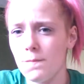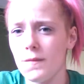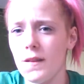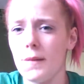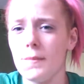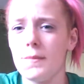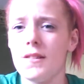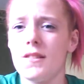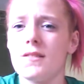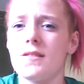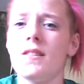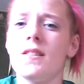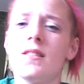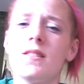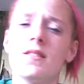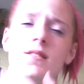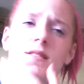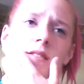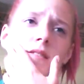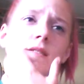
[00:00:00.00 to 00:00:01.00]
I mean, as long
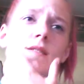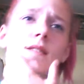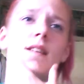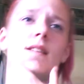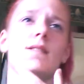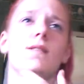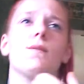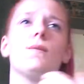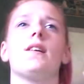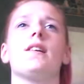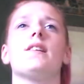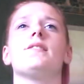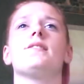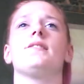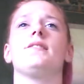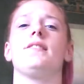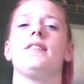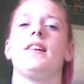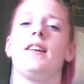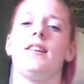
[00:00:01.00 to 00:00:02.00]
as you have a way
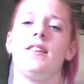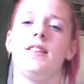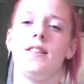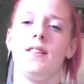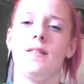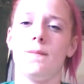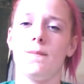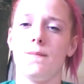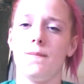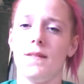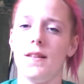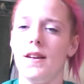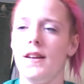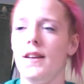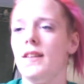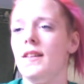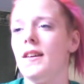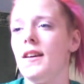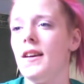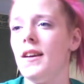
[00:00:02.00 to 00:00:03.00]
to get it,
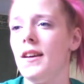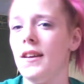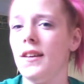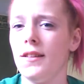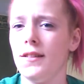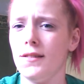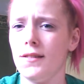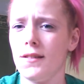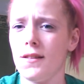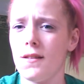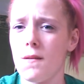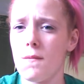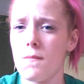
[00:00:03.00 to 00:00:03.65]
and